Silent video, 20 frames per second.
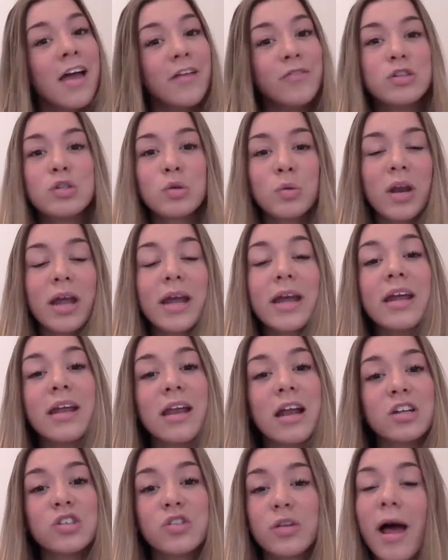If you don't like your
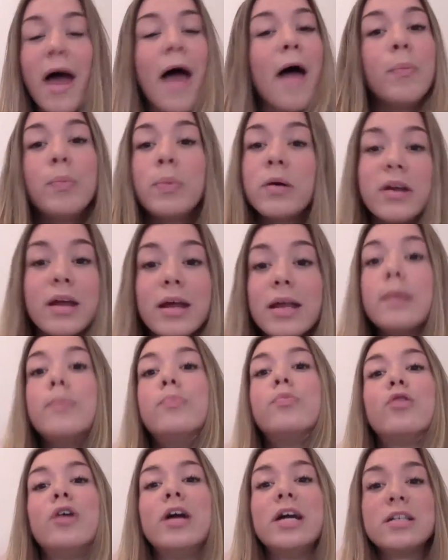natural hair, put it in a
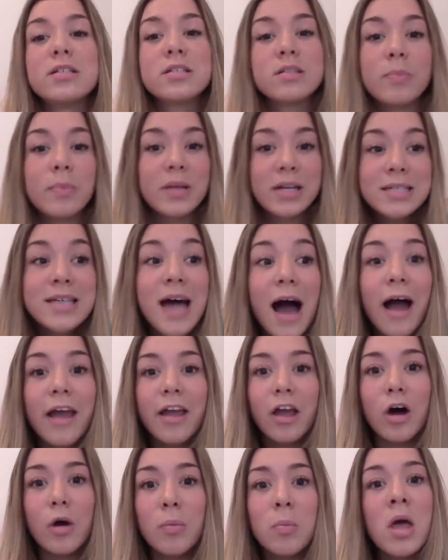braid or something, tie
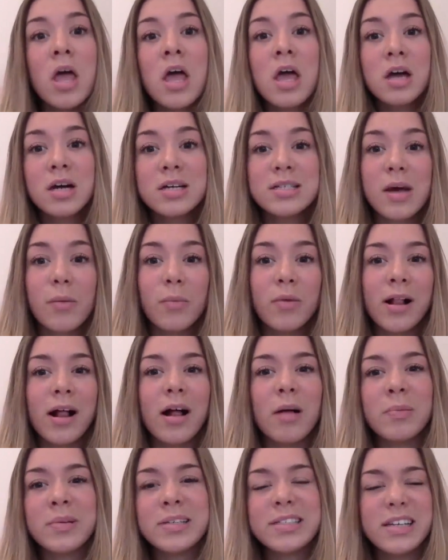it up, because that will
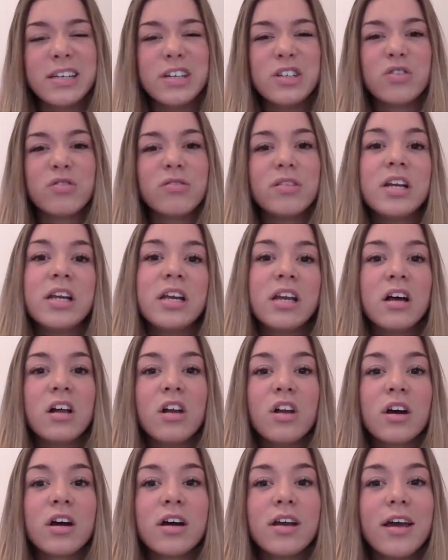help, because then you don't really need to
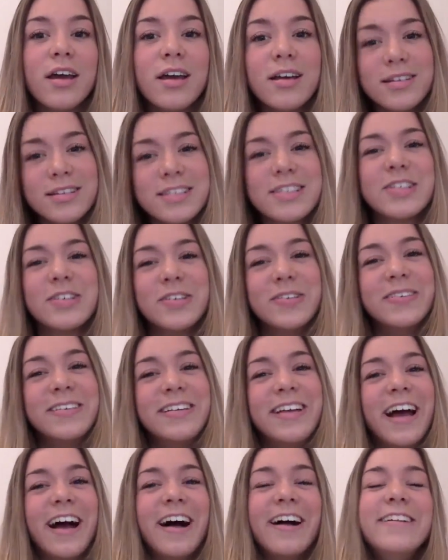look at it. So
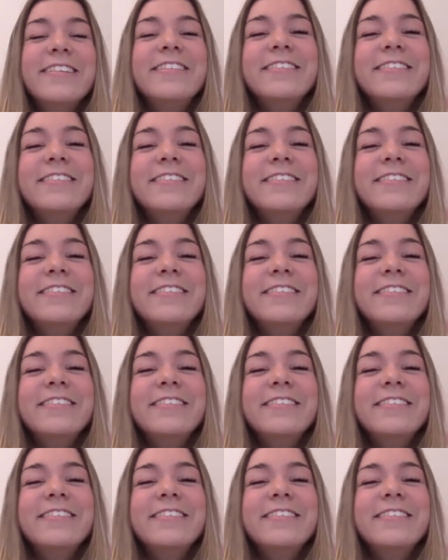yeah.